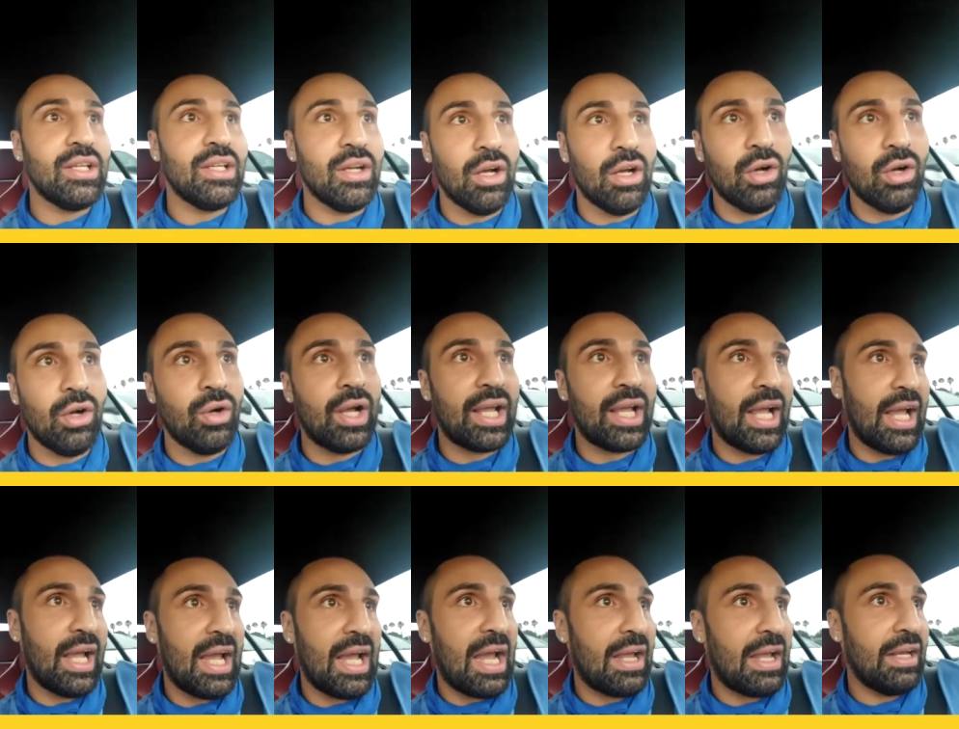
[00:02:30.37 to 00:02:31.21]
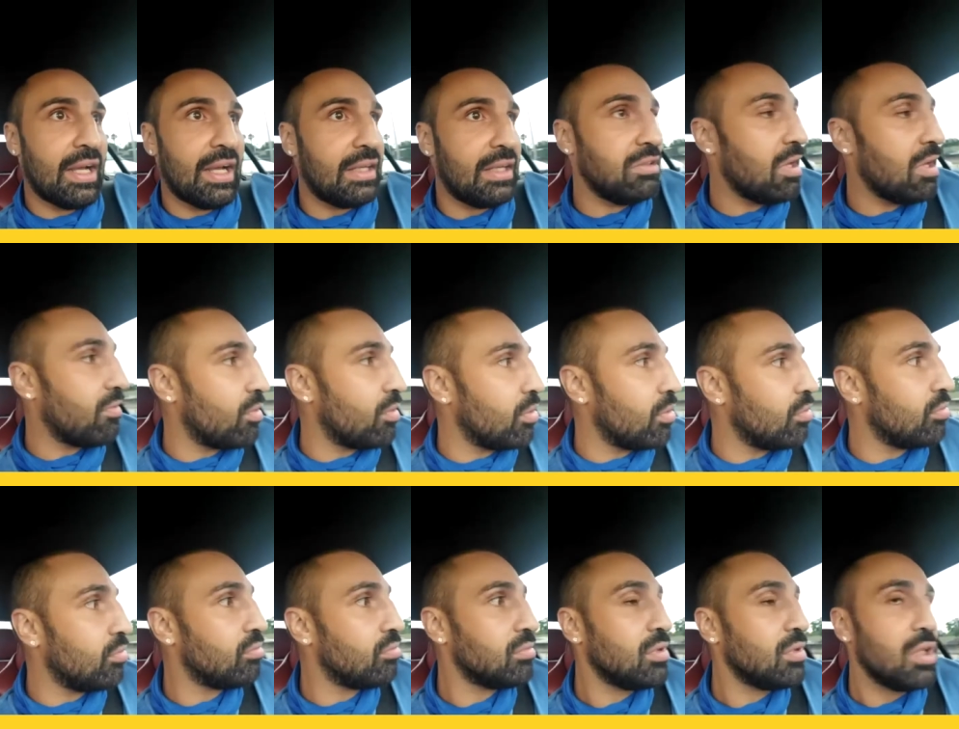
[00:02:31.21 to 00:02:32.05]
You know, like I, I never
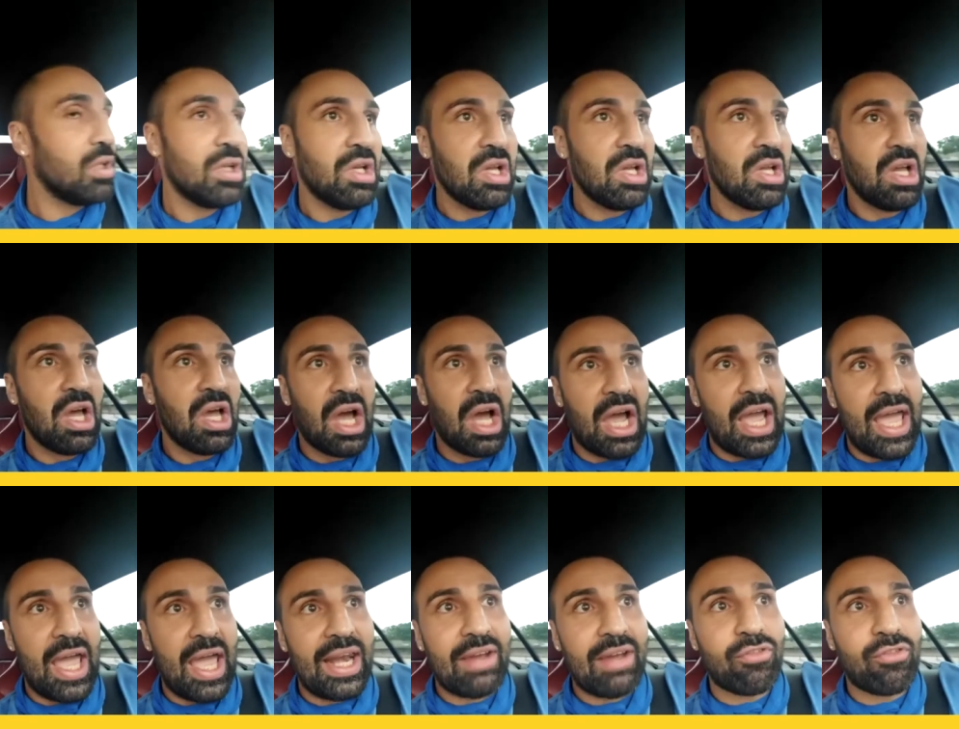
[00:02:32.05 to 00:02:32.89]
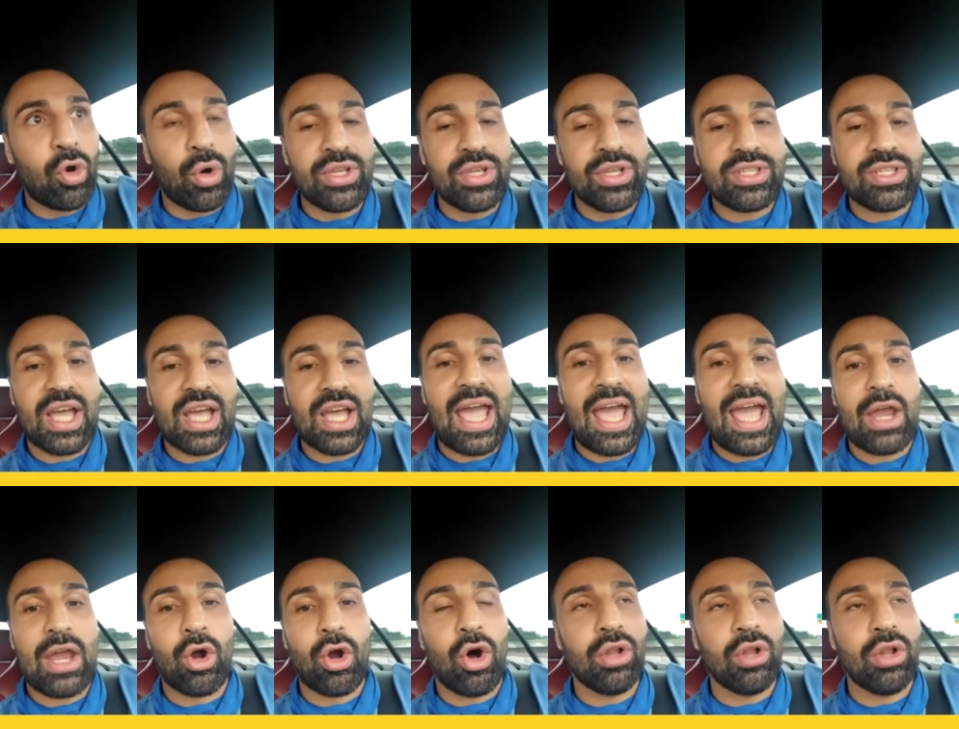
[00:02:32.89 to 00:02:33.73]
and of course i
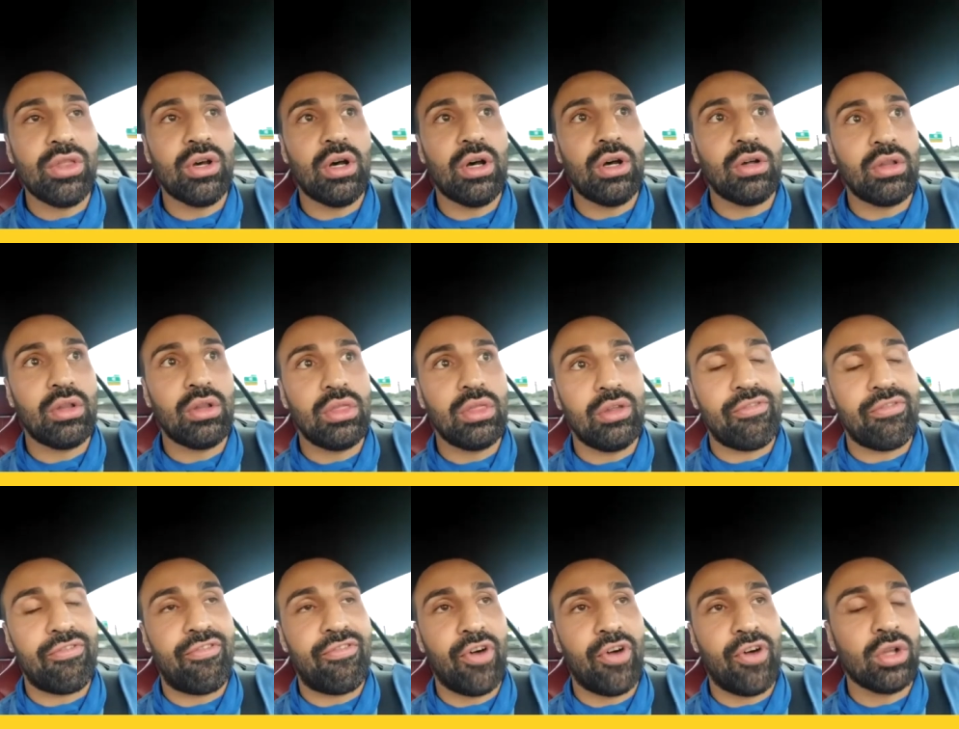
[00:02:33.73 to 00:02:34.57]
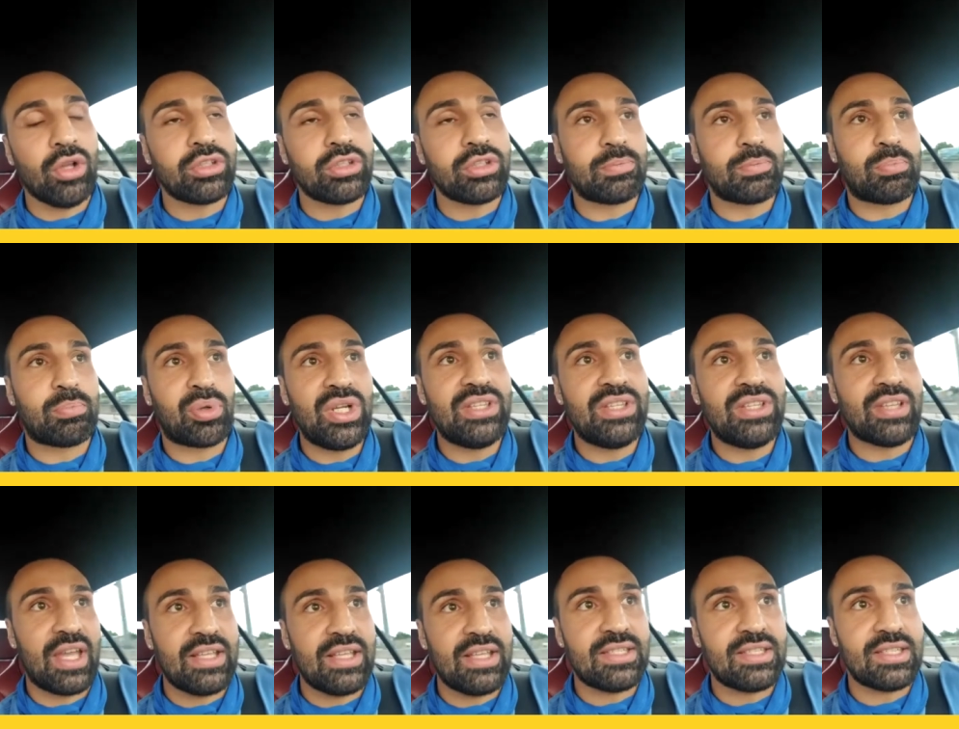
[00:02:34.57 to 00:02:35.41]
had all the the false
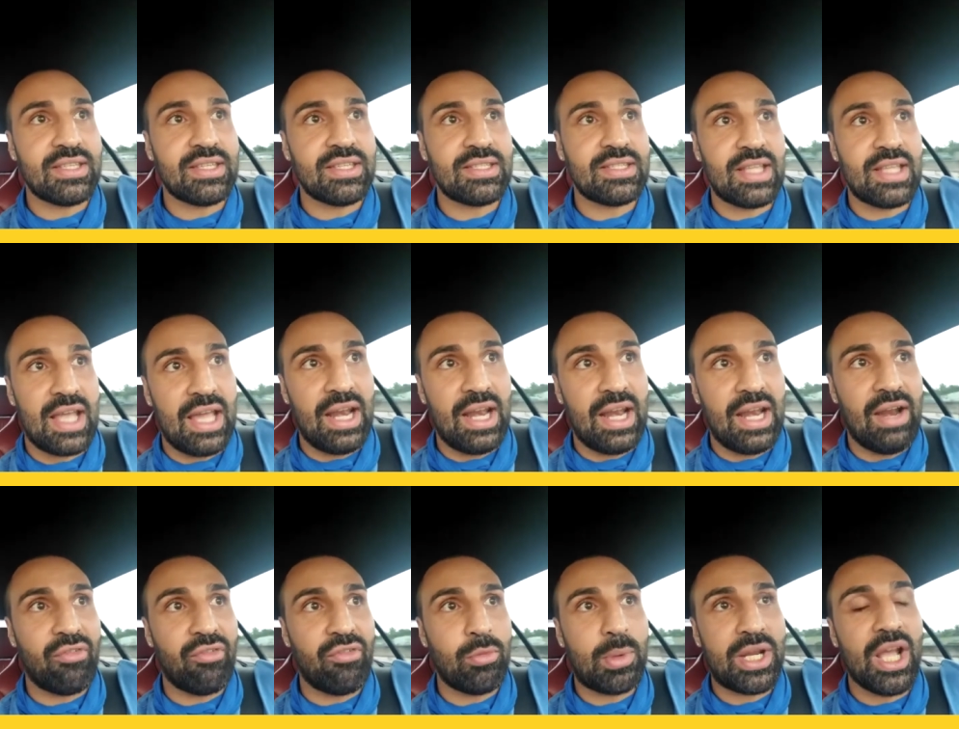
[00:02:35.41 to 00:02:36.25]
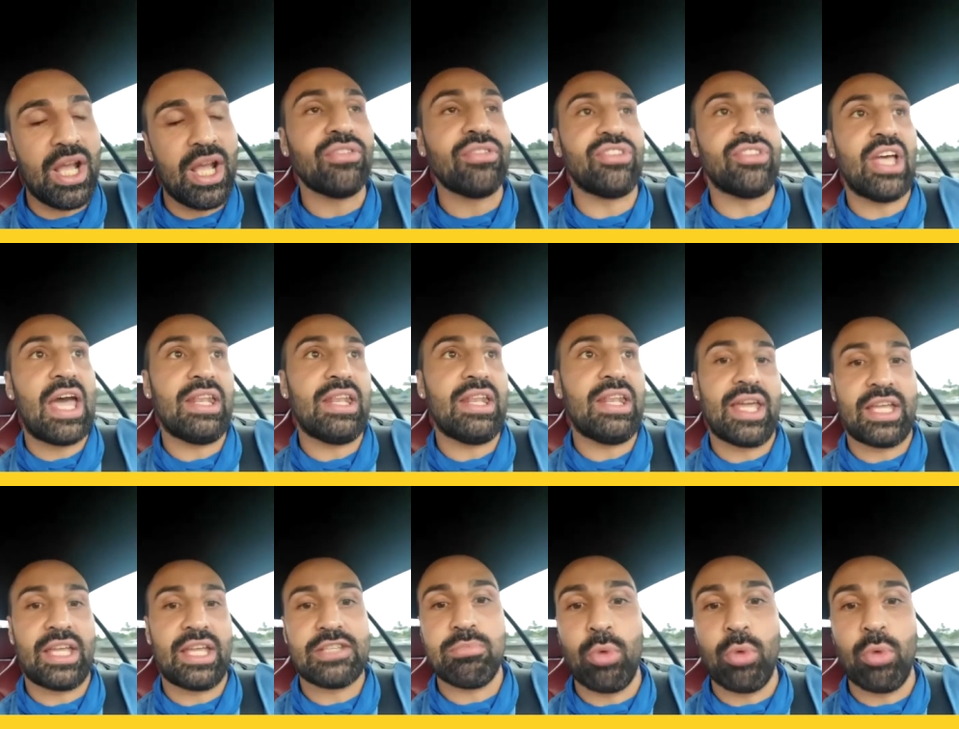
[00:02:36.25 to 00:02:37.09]
pretenses that everybody else had
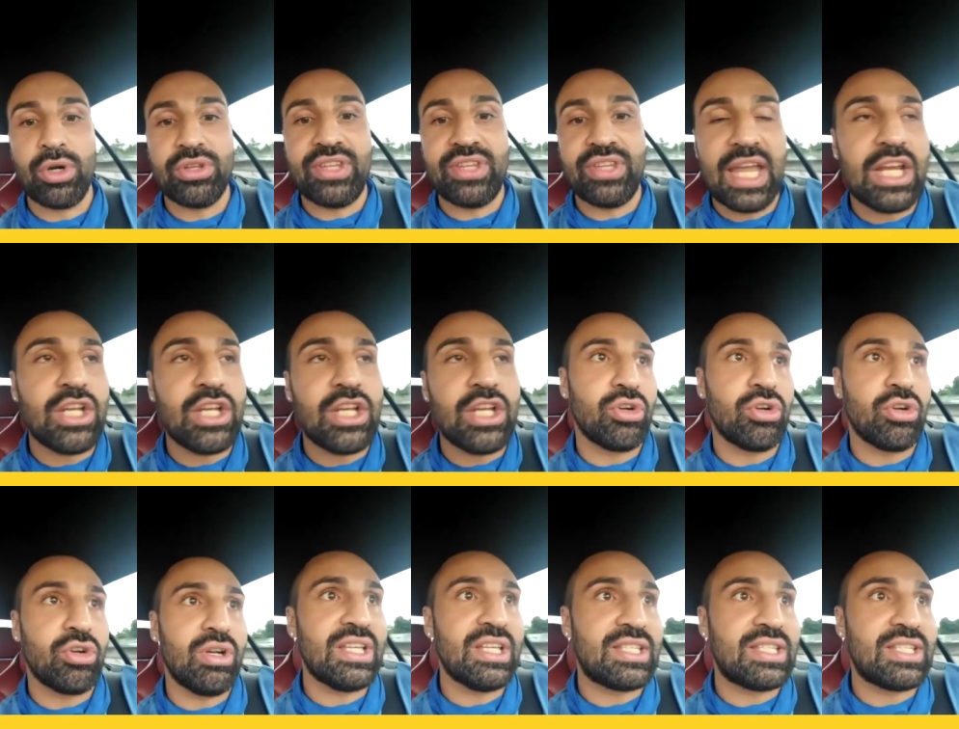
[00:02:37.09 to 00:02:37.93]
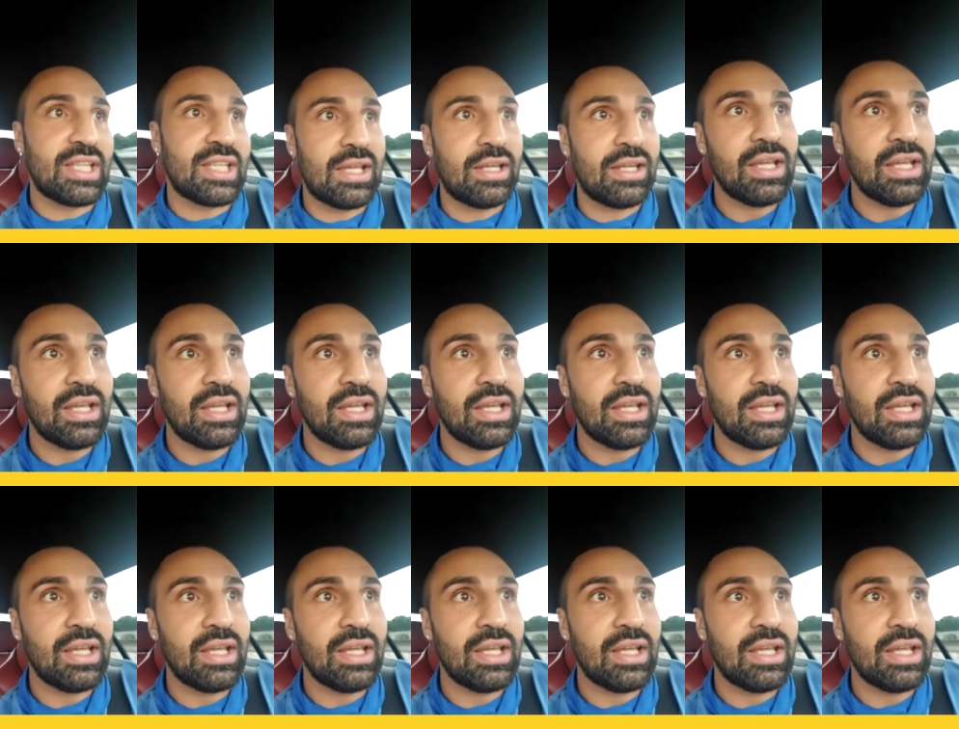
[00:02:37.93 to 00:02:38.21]
like it's more dangerous and